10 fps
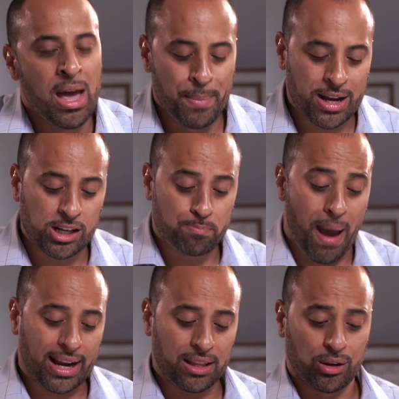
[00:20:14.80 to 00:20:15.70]
because
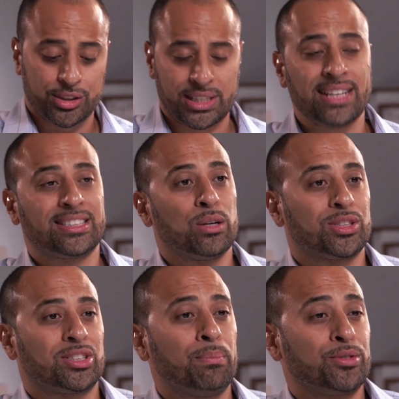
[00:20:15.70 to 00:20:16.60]
back in those days there
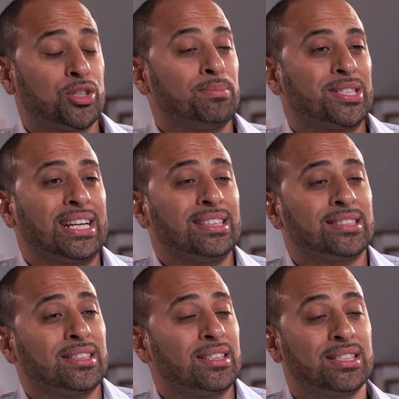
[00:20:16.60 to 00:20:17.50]
was some some
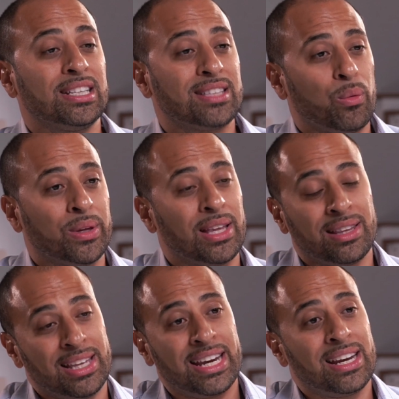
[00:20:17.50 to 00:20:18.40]
sicknesses and disease that, we,
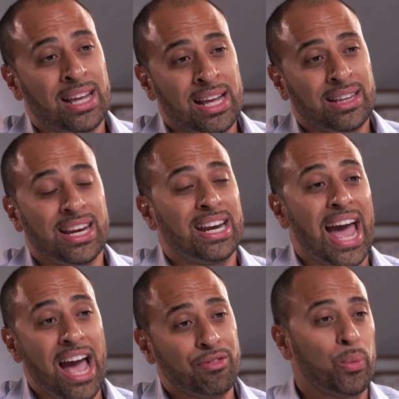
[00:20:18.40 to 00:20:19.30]
that they didn't they didn't
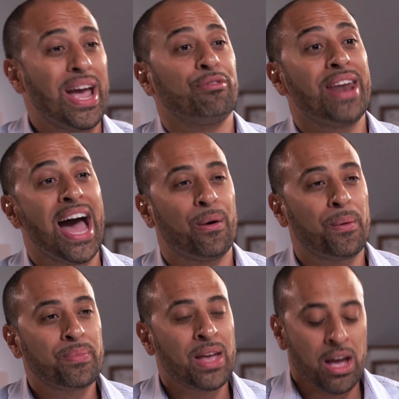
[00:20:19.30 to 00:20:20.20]
have that we have now
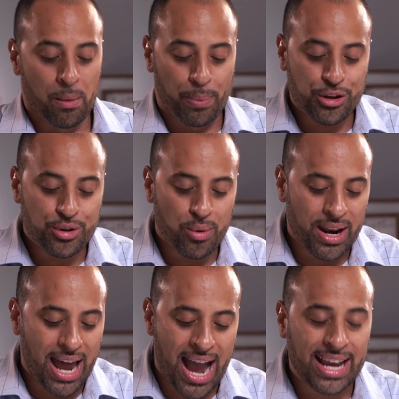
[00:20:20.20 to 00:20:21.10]
but you
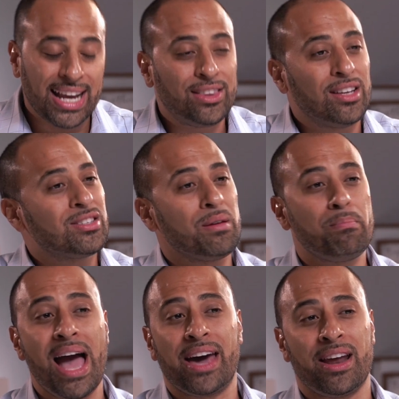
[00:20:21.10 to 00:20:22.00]
and i it
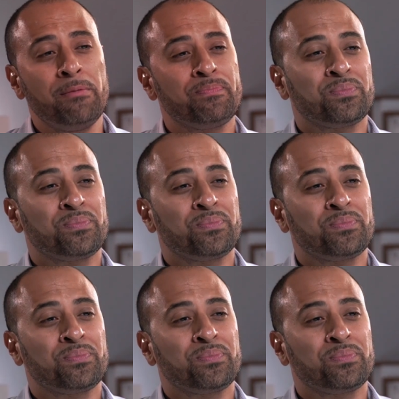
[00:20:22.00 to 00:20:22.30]
doesn't matter